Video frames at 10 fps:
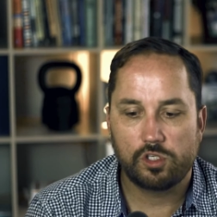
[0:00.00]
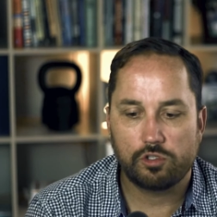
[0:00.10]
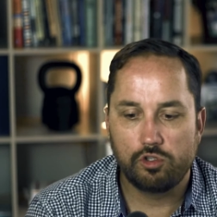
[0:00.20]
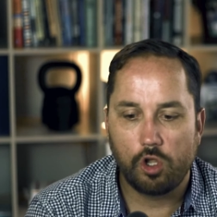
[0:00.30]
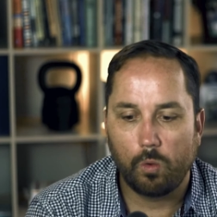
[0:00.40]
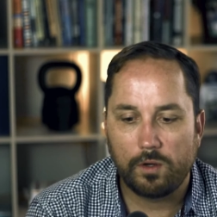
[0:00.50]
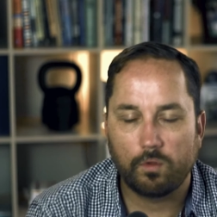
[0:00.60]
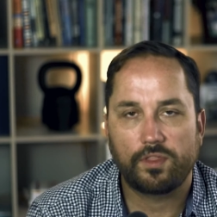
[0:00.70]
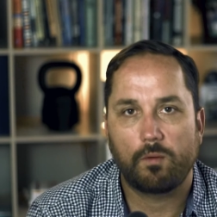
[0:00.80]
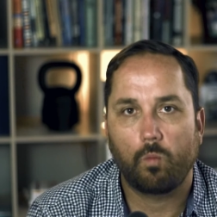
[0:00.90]
just
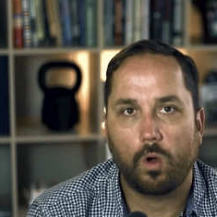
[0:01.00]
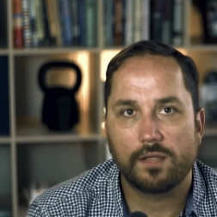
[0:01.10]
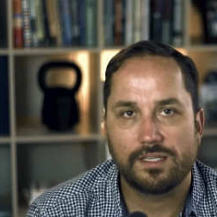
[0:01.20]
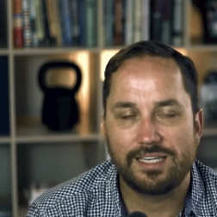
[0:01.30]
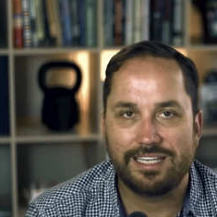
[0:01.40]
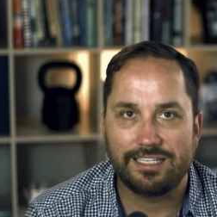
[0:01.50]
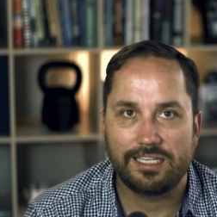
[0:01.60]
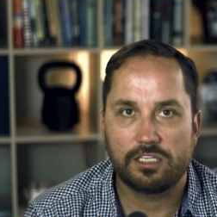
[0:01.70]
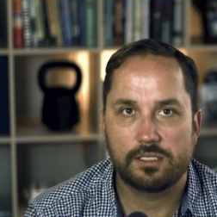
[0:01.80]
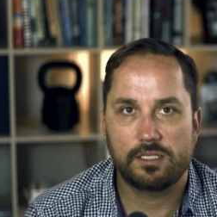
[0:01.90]
knowing what they want and need
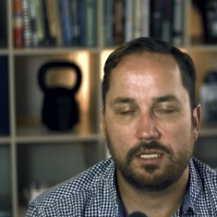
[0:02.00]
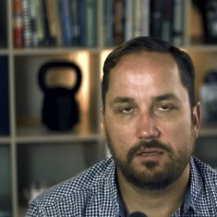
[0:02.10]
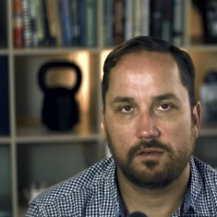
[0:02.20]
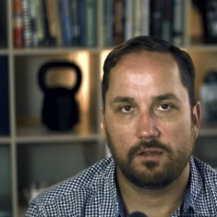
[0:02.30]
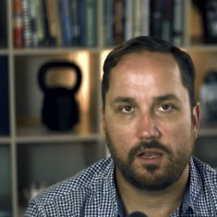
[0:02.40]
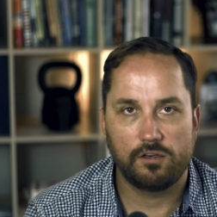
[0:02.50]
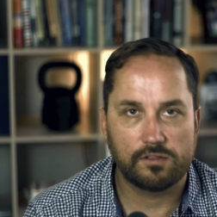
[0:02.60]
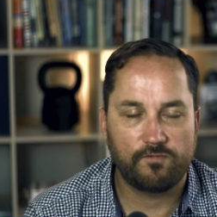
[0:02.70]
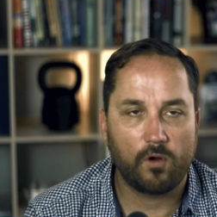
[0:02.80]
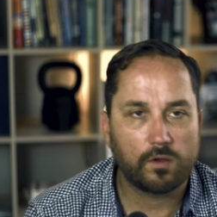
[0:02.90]
in each scene, and
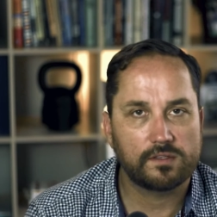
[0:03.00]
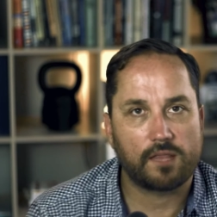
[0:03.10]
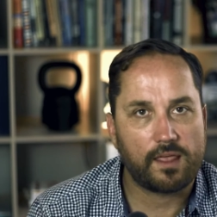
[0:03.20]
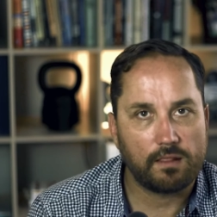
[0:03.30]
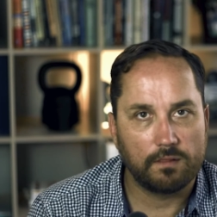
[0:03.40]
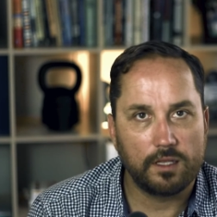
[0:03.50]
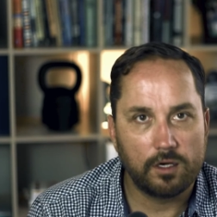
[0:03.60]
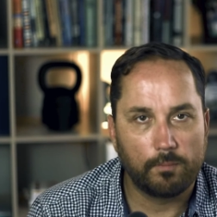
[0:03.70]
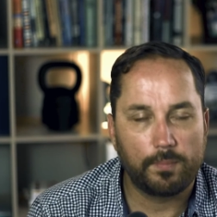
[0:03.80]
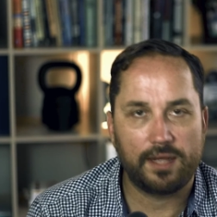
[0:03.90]
you just focus on that
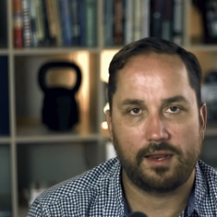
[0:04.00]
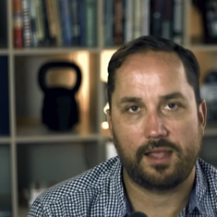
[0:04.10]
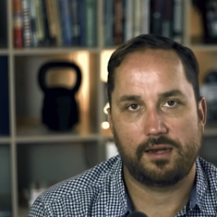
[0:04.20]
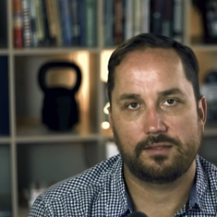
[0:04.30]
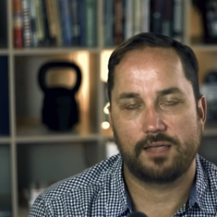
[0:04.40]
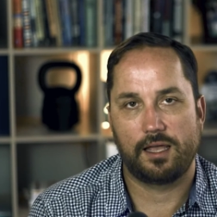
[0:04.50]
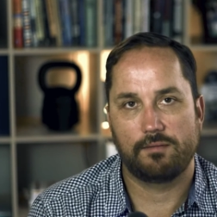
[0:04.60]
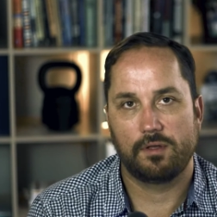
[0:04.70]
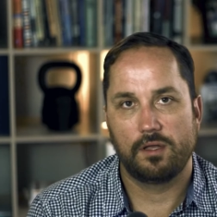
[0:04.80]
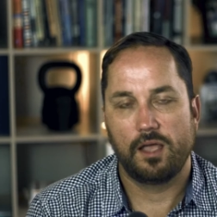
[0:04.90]
little bit at a
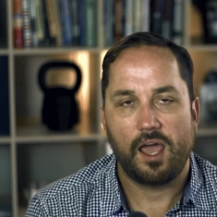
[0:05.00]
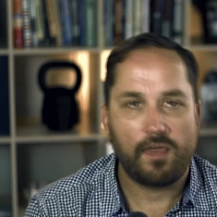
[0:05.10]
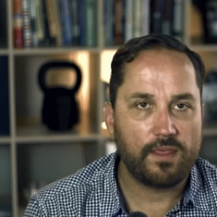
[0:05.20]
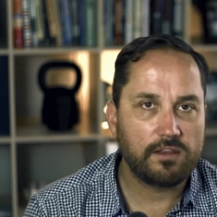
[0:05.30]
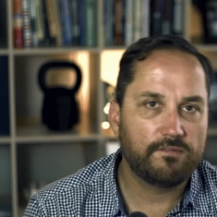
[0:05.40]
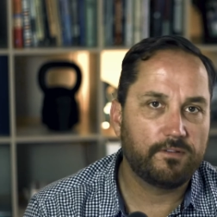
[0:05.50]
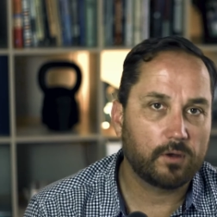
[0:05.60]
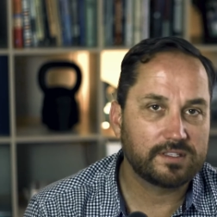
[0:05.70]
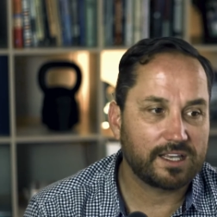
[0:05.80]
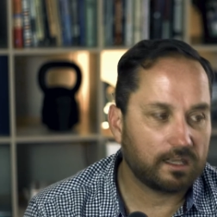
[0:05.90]
time, and then you
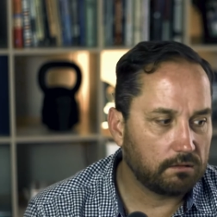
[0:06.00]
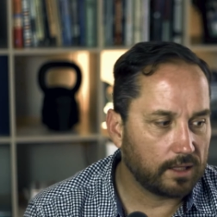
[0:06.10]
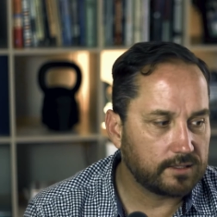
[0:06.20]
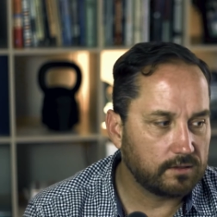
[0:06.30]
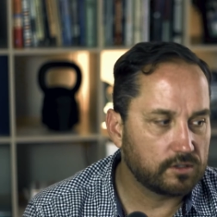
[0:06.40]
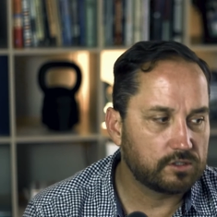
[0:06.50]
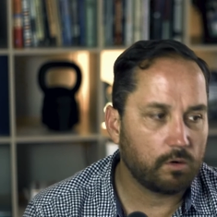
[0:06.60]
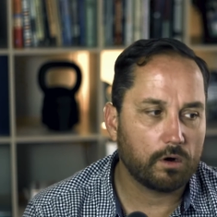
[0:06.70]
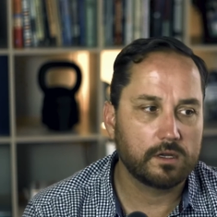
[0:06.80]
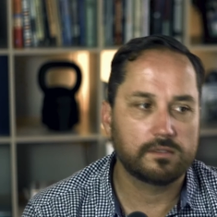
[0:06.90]
focus on collecting the
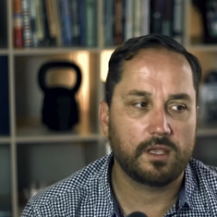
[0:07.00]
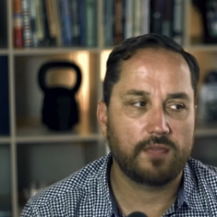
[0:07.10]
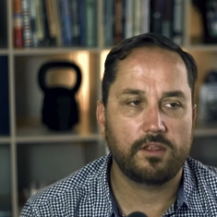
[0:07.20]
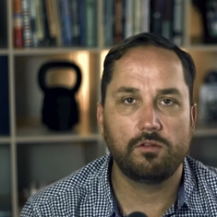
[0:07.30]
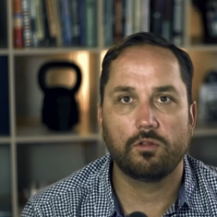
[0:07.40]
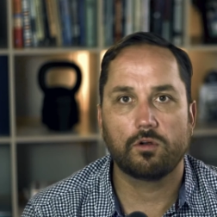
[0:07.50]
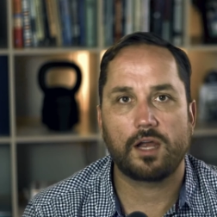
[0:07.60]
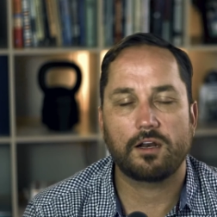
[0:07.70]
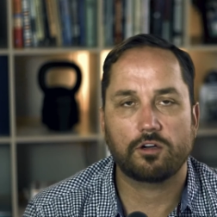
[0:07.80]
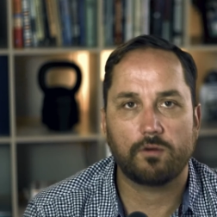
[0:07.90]
stories, and then you
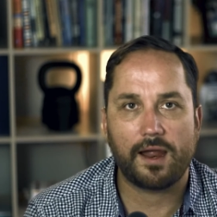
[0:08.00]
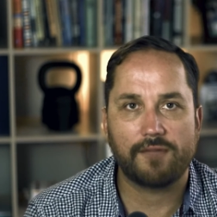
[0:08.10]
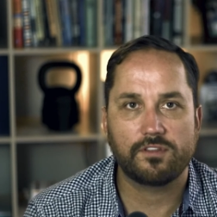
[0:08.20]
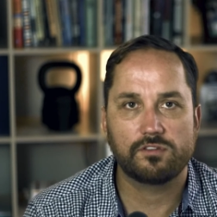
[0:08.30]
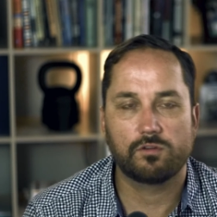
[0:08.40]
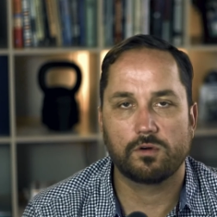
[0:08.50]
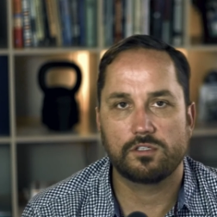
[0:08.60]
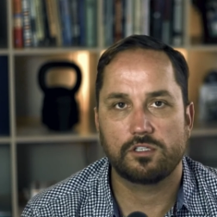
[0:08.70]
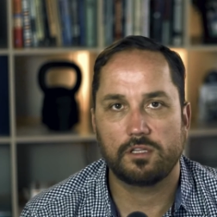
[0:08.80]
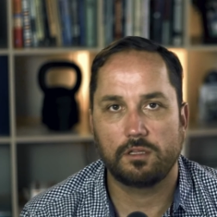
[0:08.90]
learn how to craft the
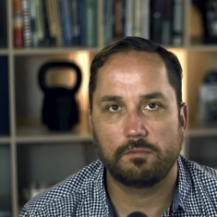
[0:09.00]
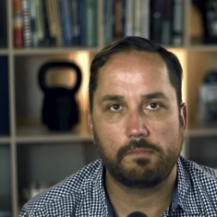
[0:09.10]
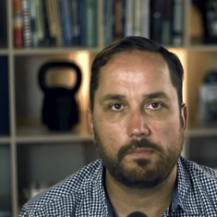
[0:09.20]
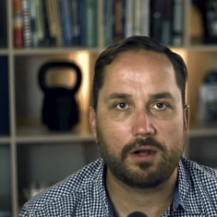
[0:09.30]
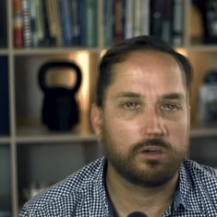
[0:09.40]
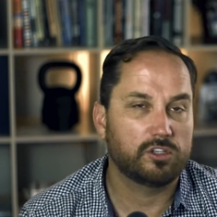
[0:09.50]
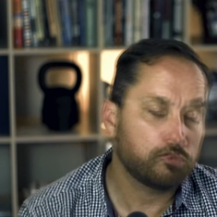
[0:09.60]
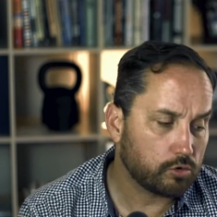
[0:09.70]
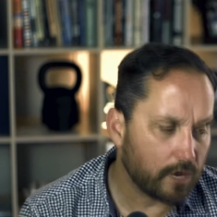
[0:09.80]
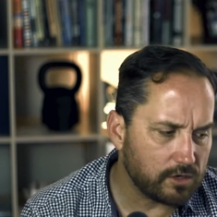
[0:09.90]
stories just a little bit better, and
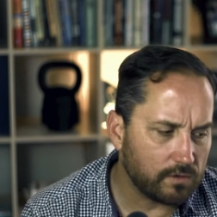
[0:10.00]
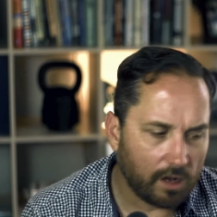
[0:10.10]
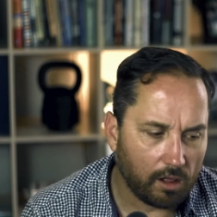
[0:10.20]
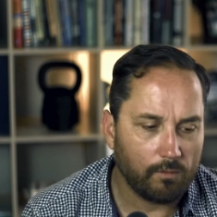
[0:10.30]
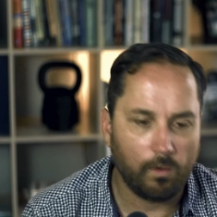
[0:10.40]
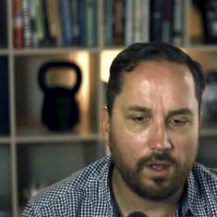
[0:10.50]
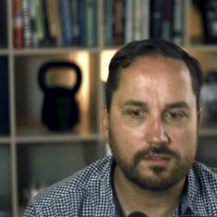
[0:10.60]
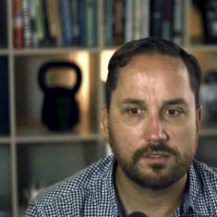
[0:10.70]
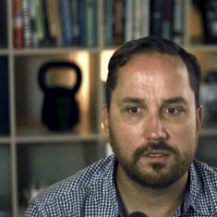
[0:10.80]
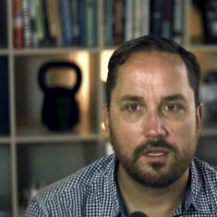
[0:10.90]
don't try and do it all at
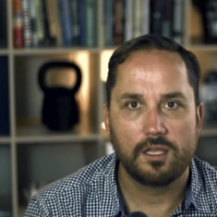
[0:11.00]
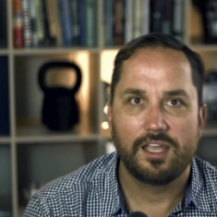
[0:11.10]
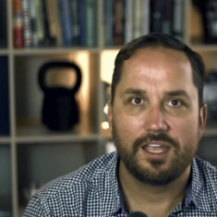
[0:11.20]
once.